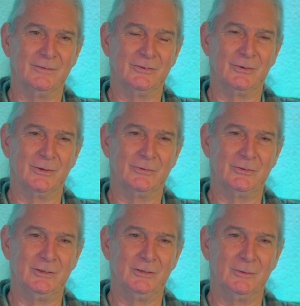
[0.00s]
And so I've
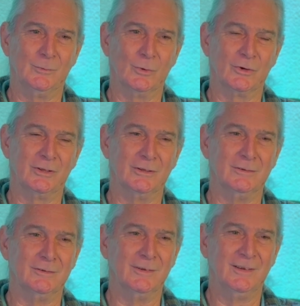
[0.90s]
seen Him working